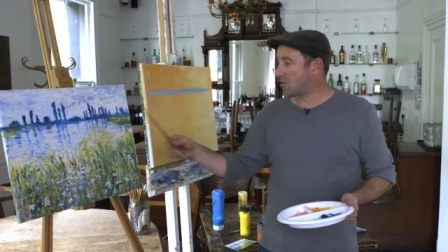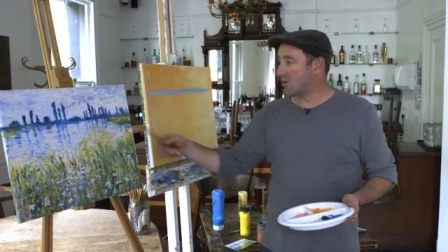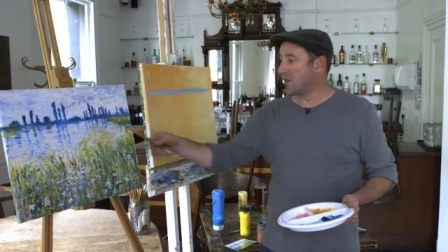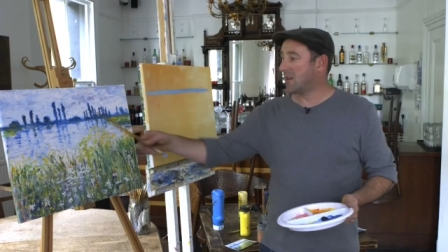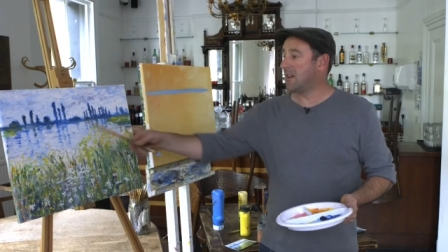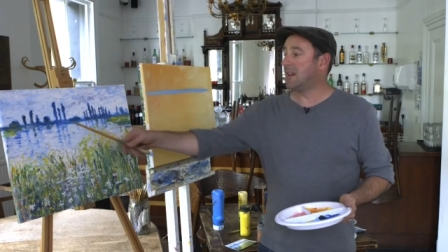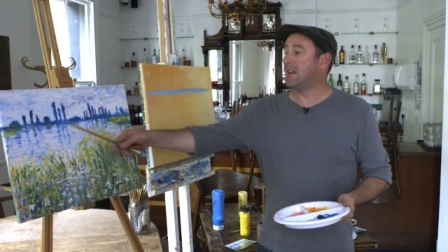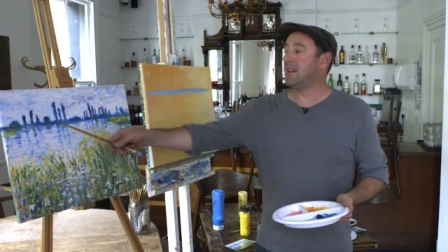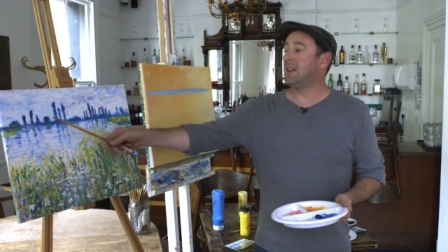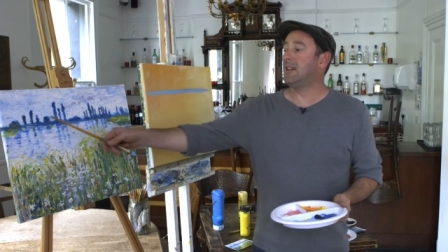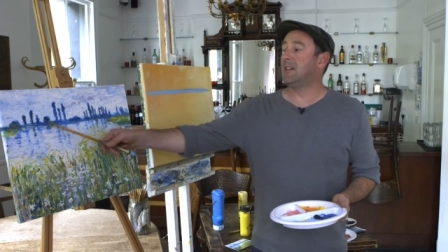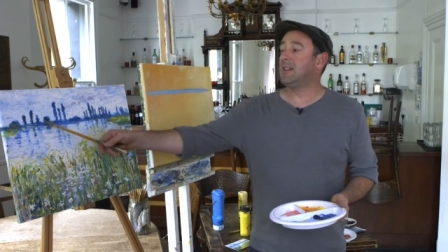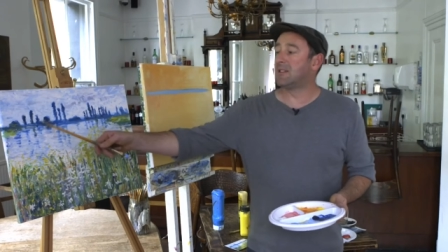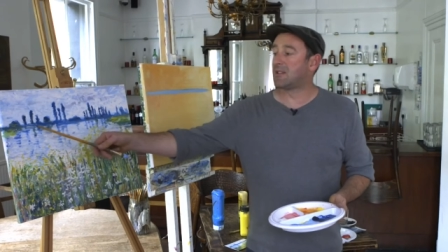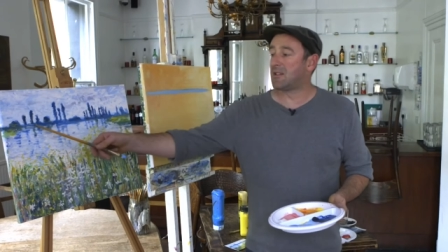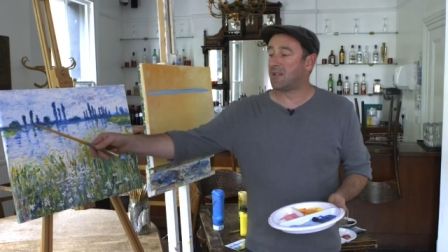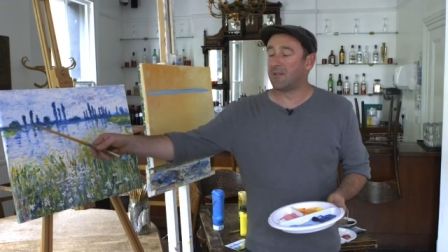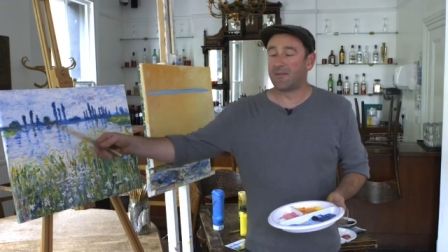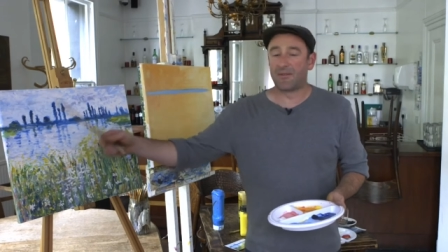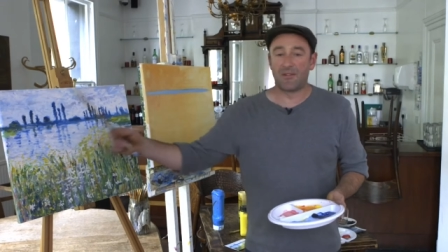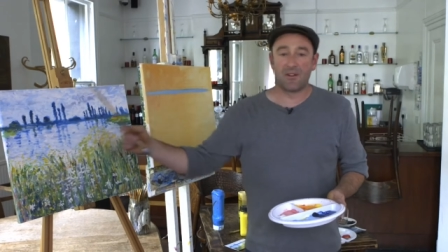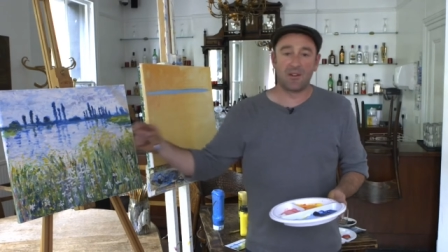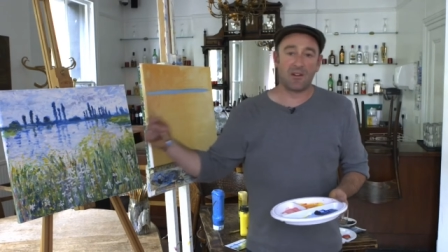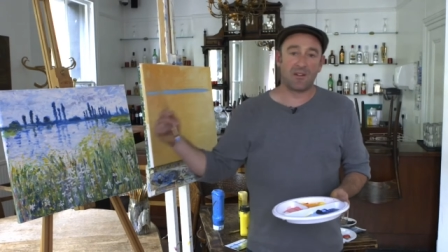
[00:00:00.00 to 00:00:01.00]
trees
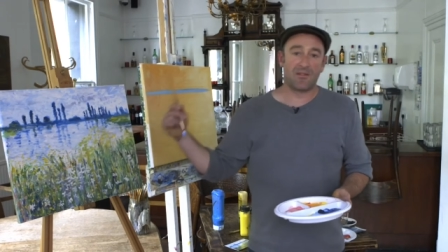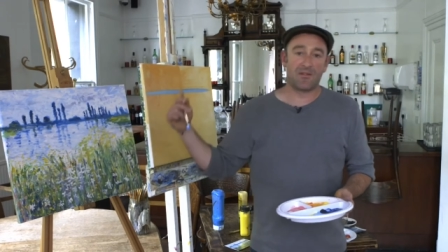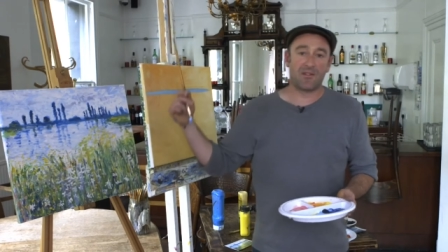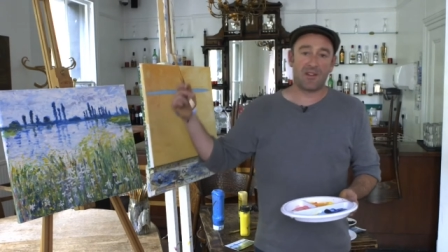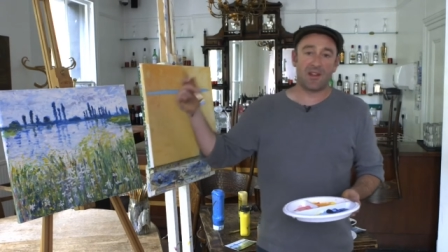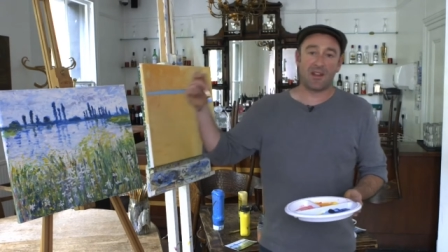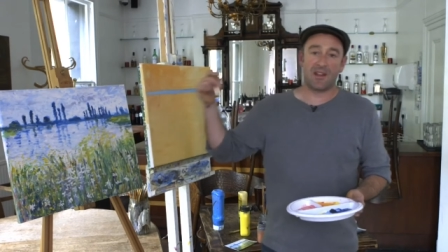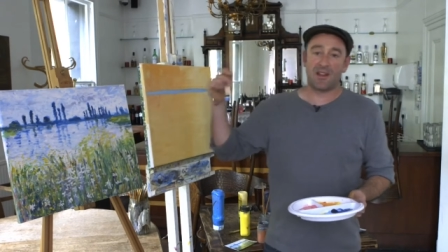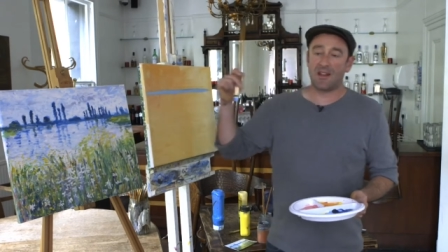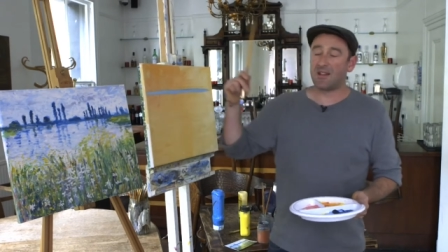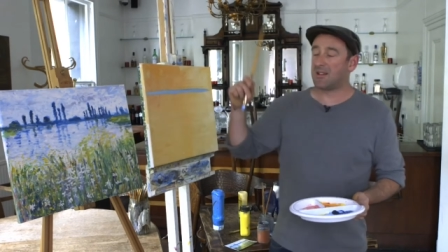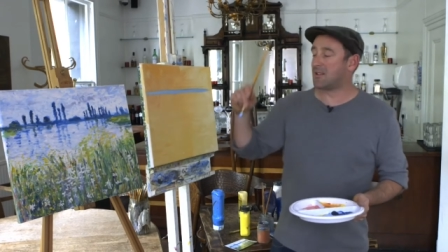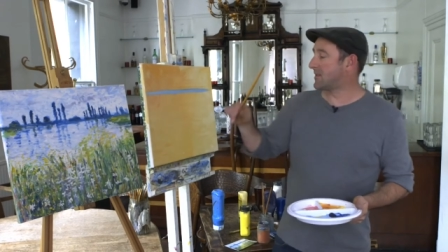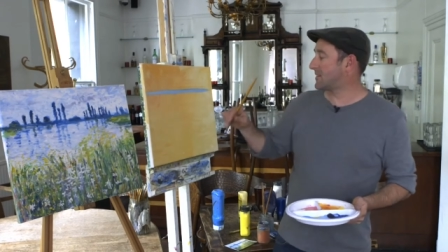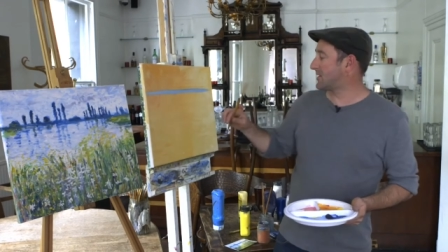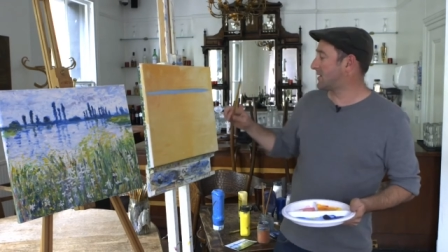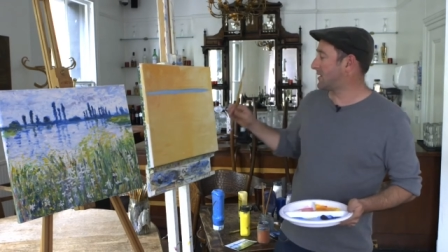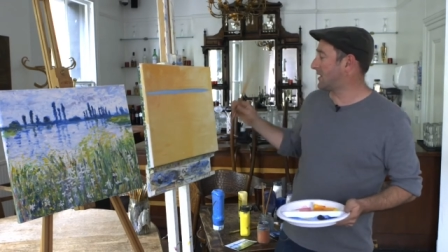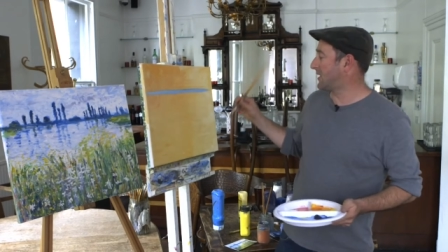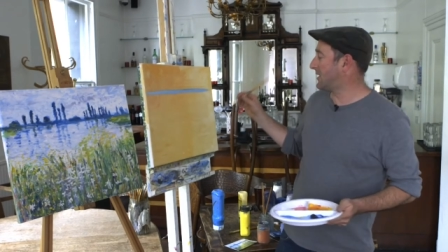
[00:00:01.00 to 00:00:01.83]
in front of this.